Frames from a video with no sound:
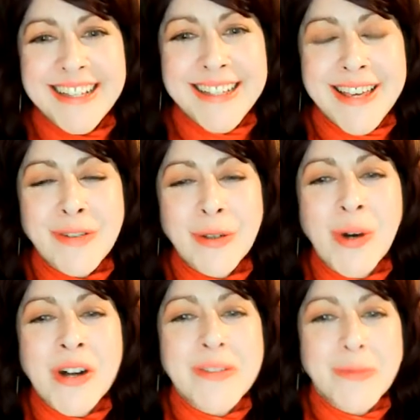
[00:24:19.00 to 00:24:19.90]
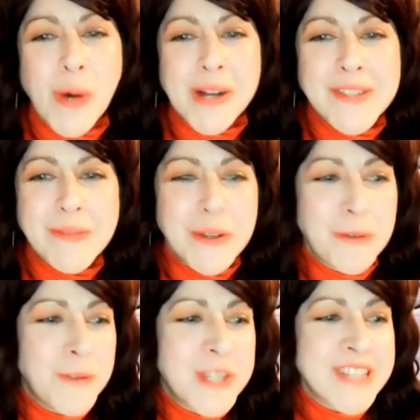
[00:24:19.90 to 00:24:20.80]
Everyone wants me to
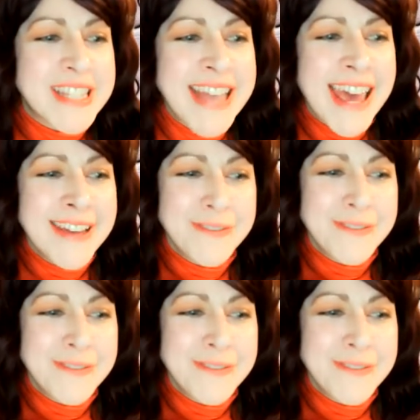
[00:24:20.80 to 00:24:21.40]
feel sad